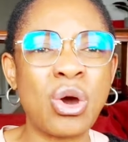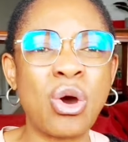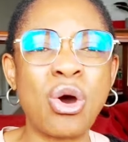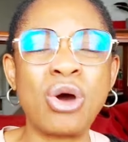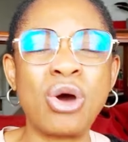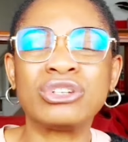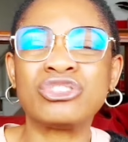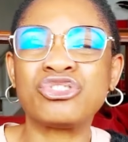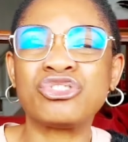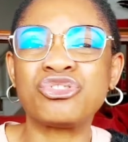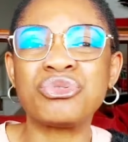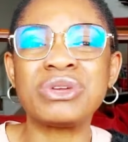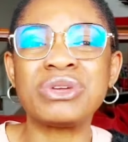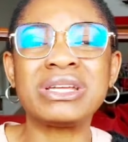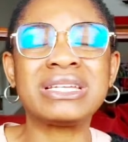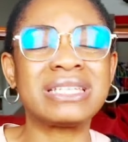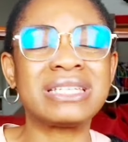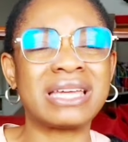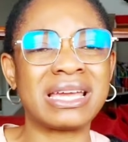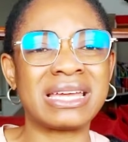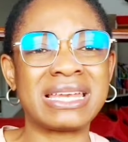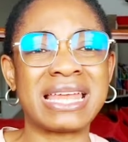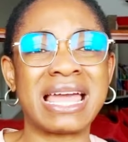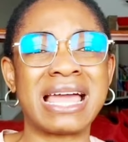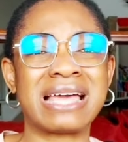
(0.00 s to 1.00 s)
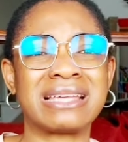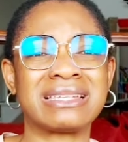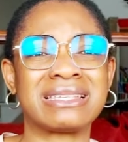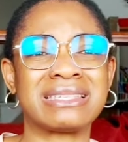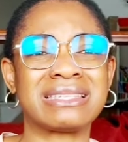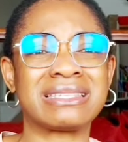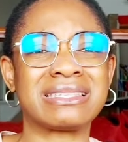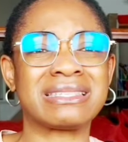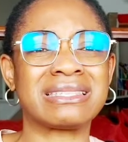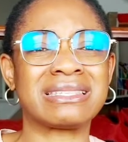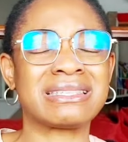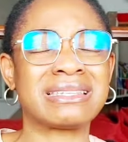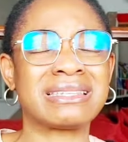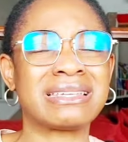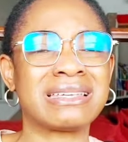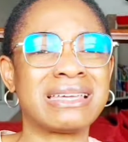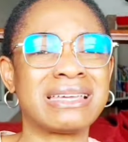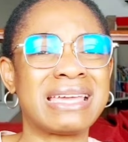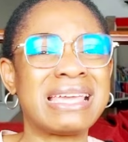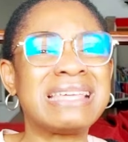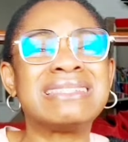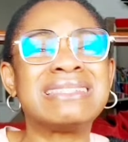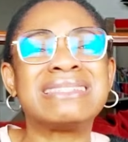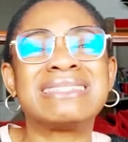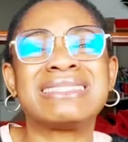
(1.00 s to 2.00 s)
or treated as
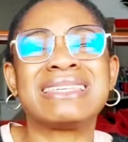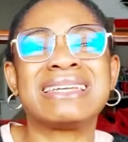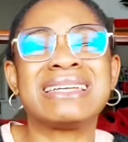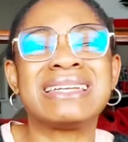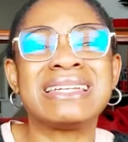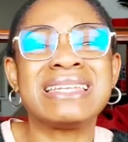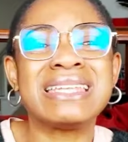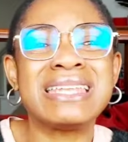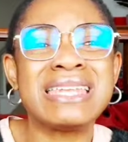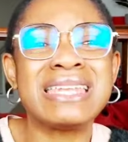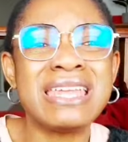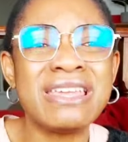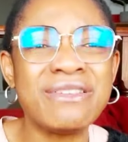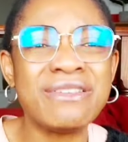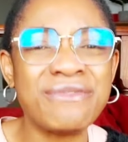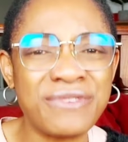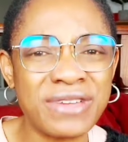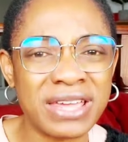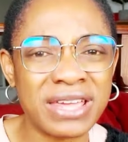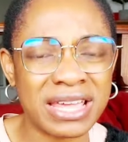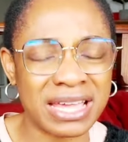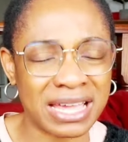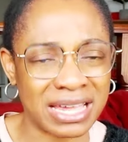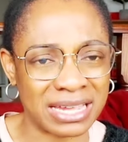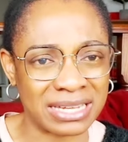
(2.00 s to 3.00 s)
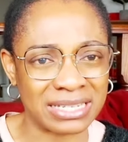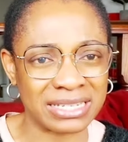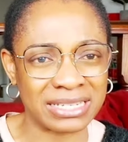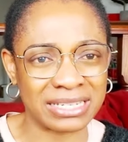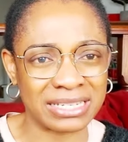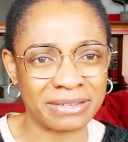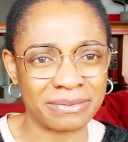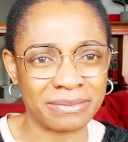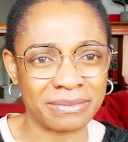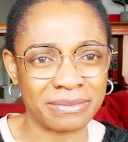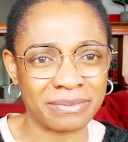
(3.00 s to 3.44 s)
insignificant,